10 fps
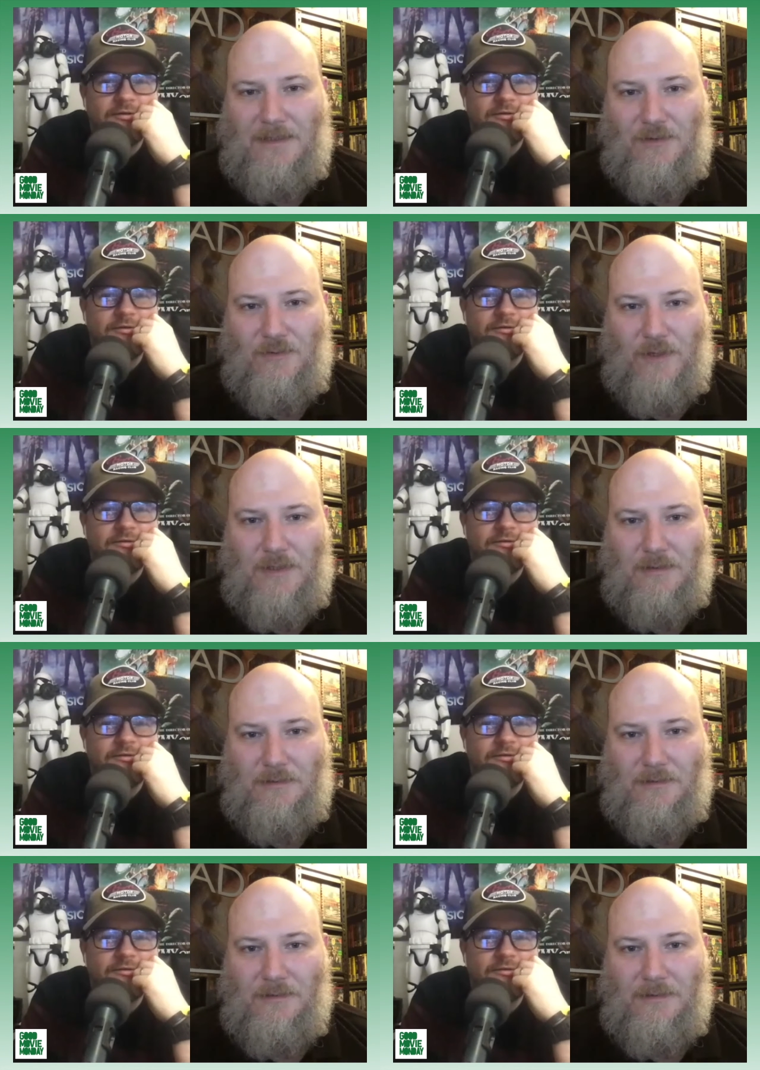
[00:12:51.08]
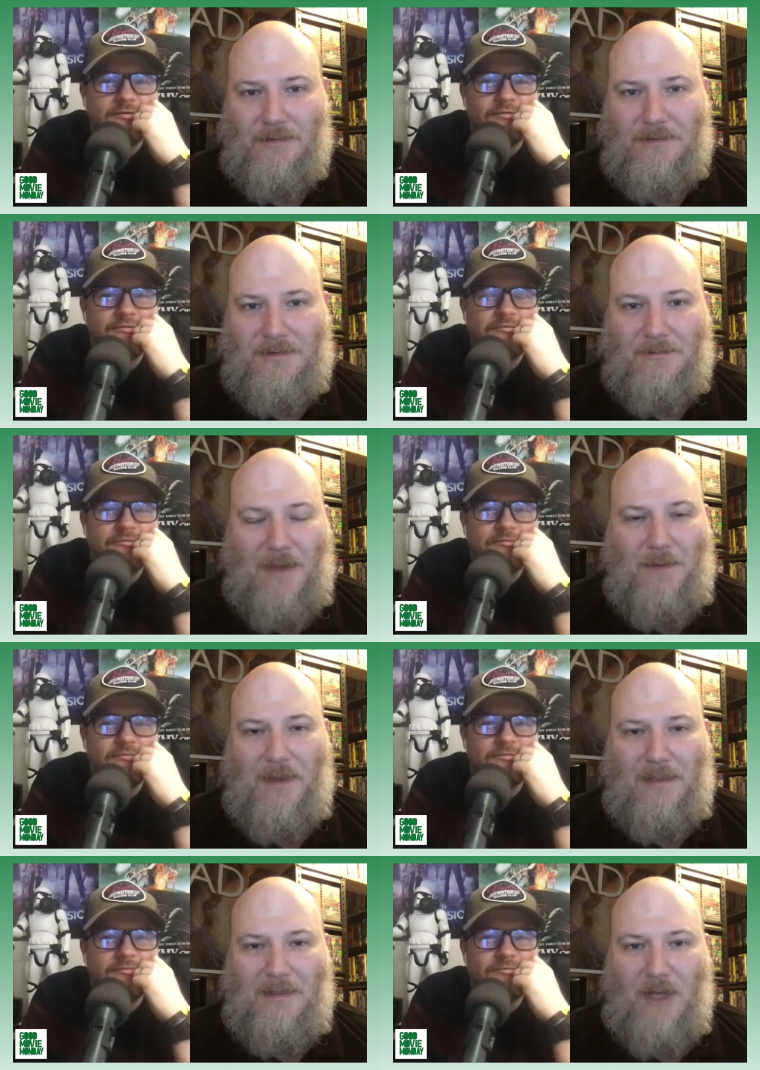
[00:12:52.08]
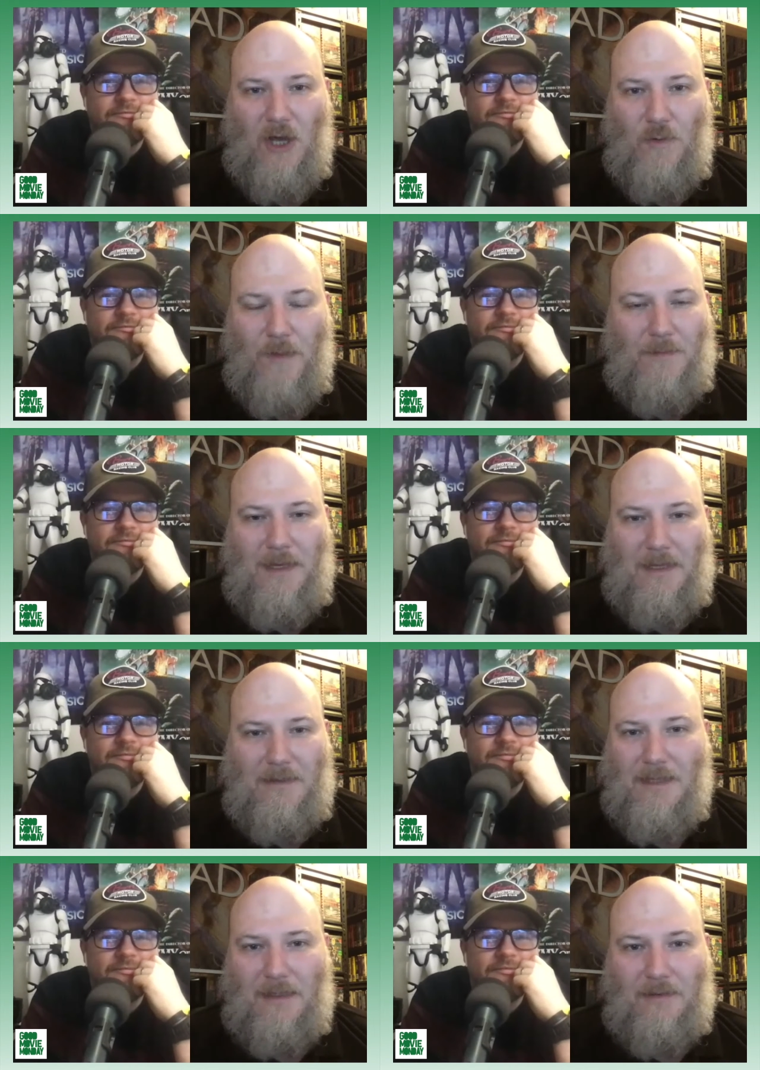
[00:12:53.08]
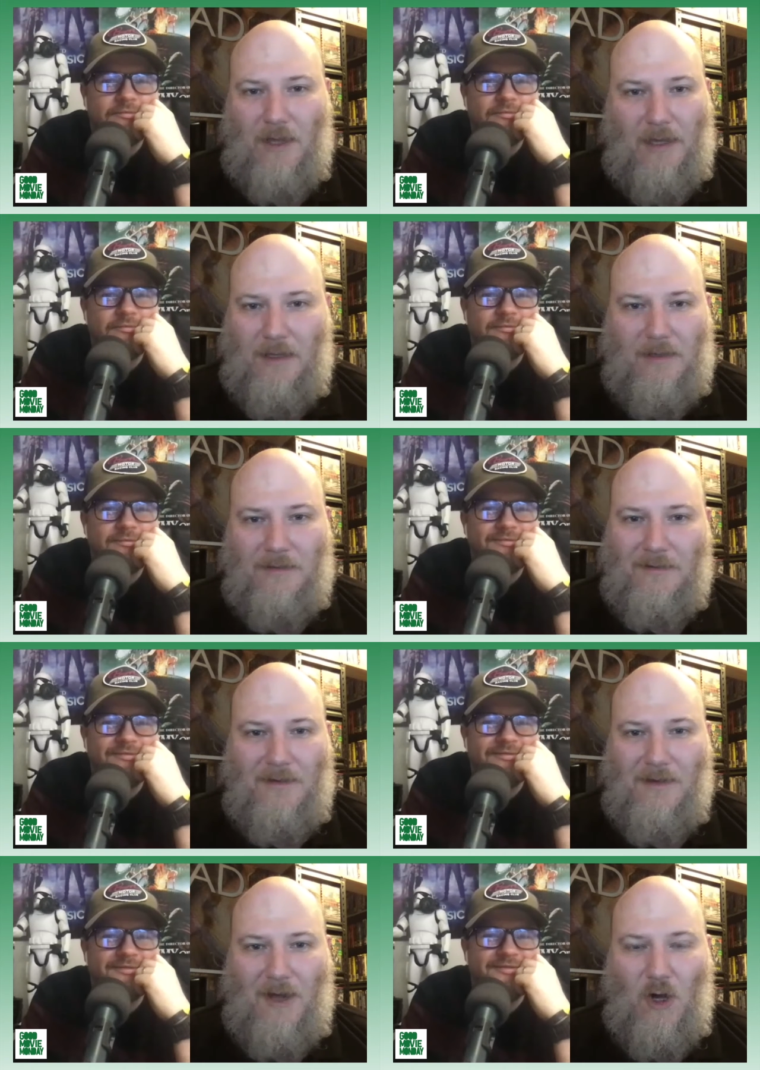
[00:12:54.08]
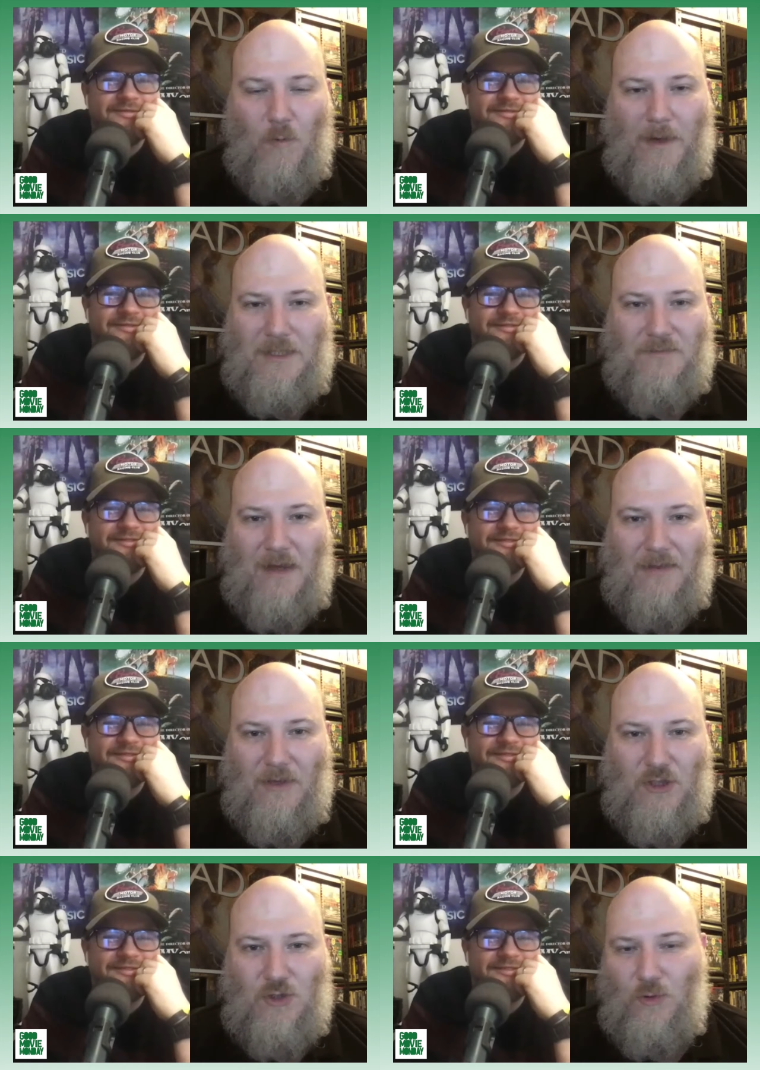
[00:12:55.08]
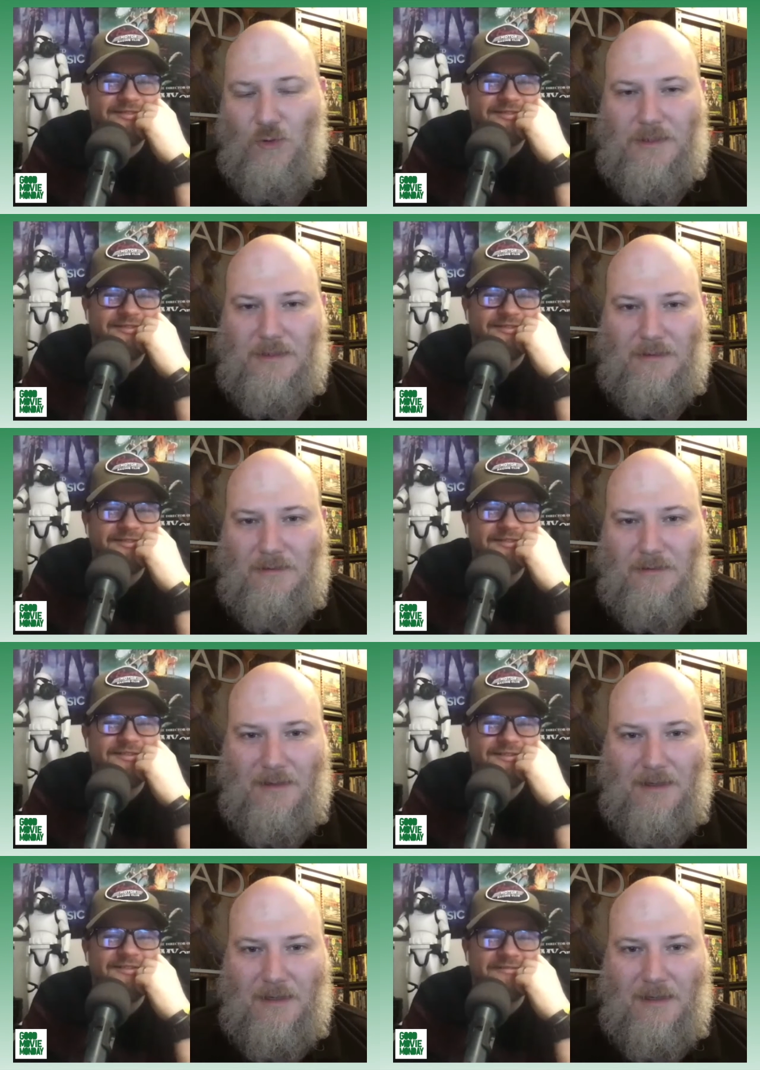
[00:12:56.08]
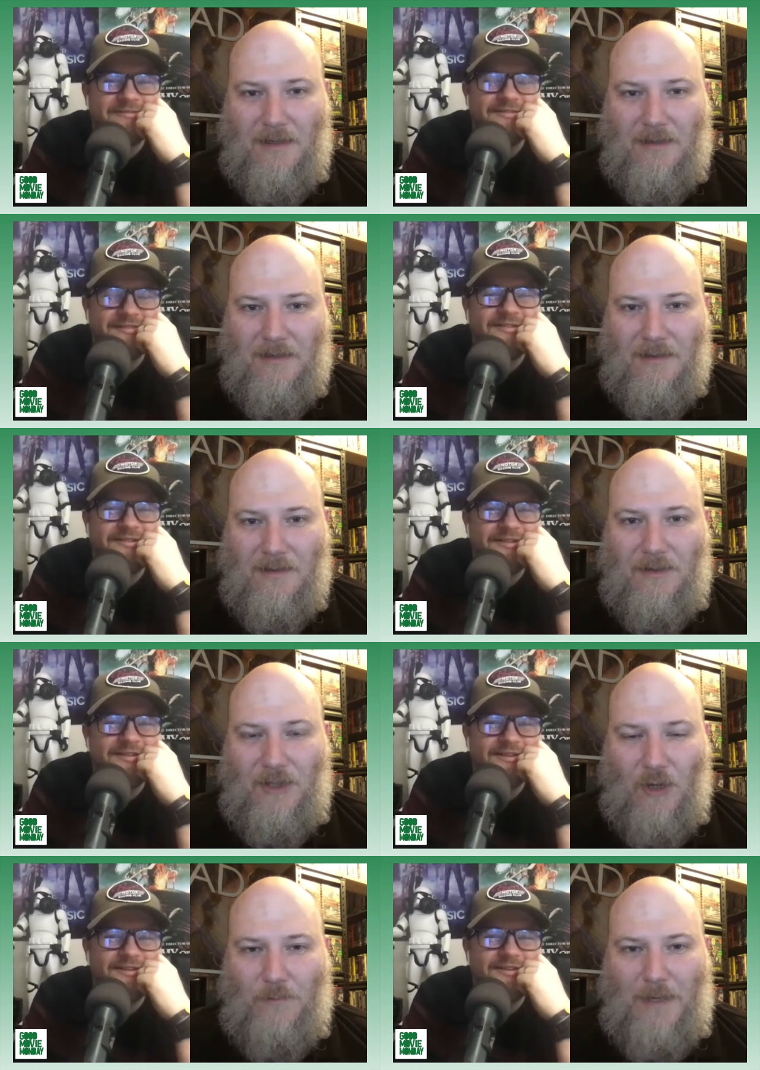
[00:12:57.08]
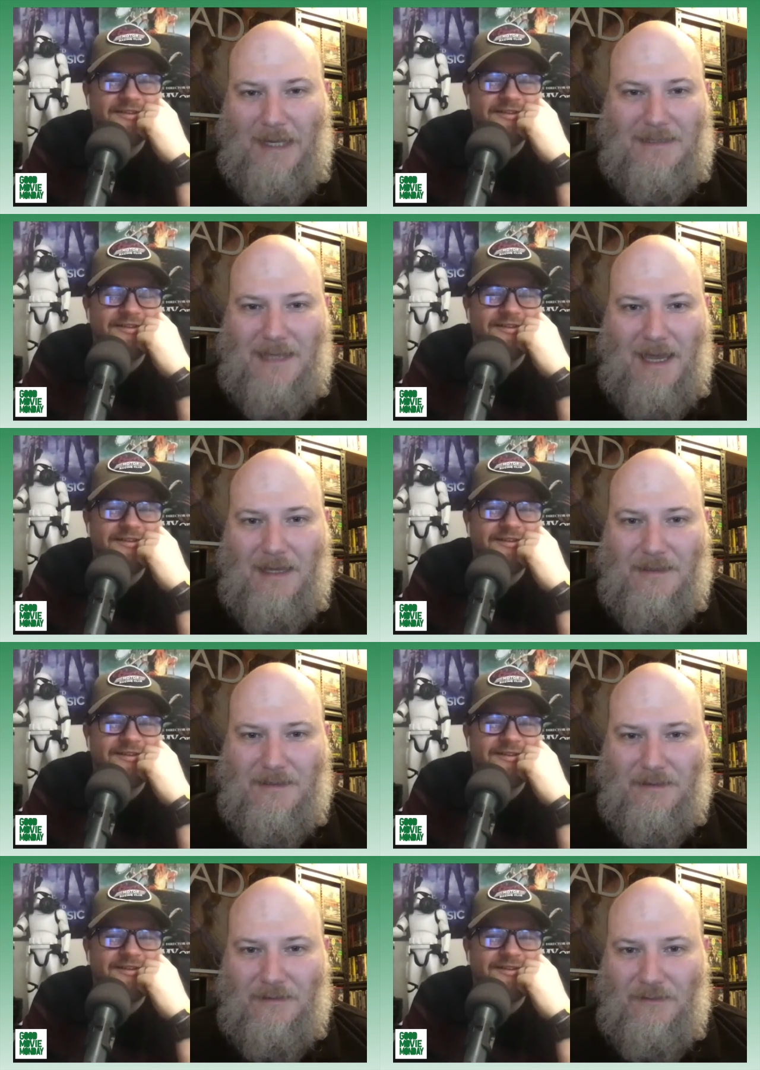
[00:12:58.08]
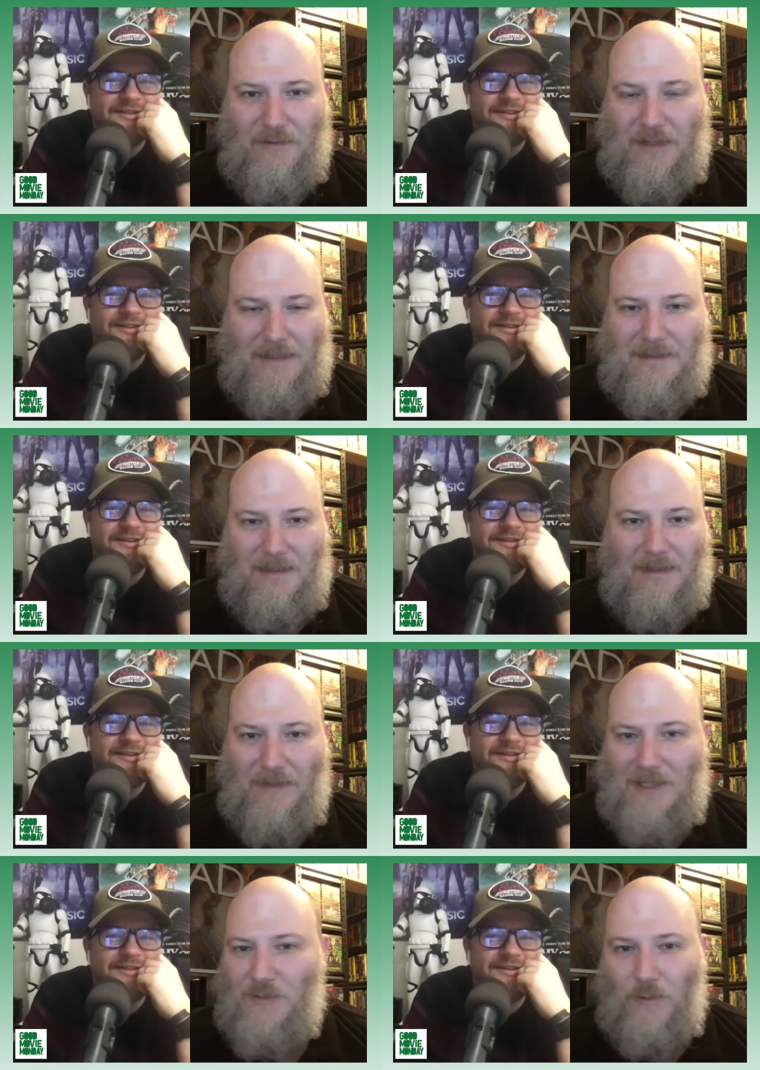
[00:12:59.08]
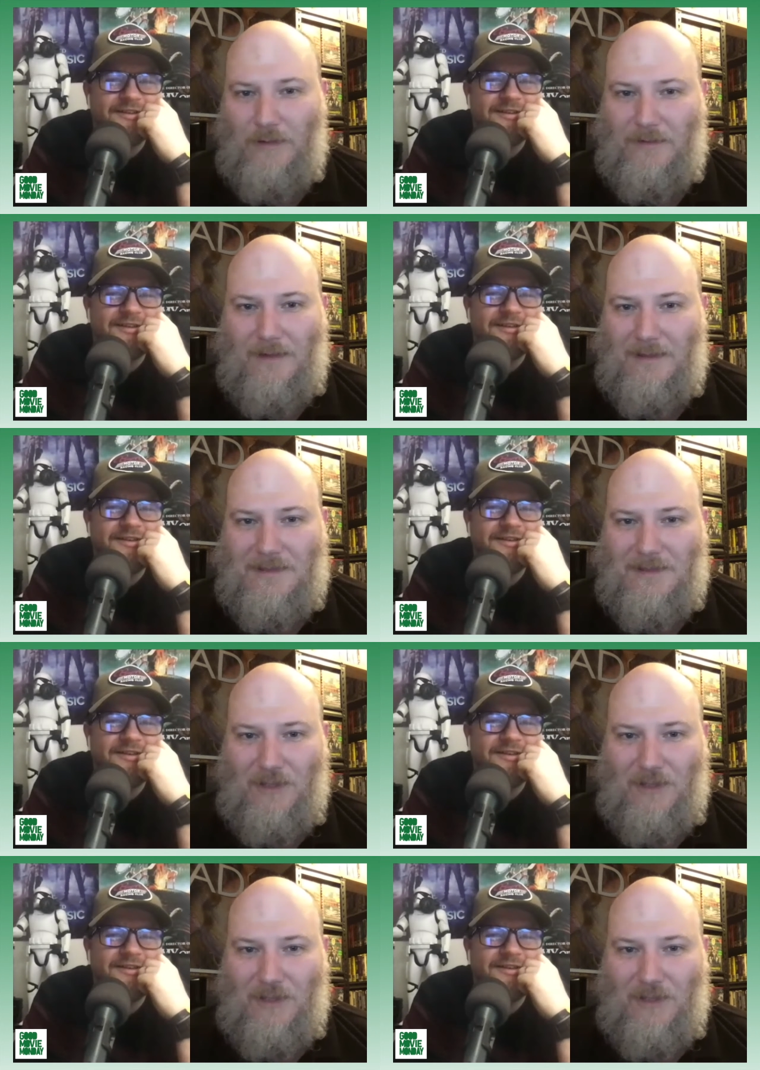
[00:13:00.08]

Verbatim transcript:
Speaker 1: question. Maybe they didn't know. Maybe he'd done like a whole bunch of other shorts and uh, you know PSAs and things that, and that's what they you know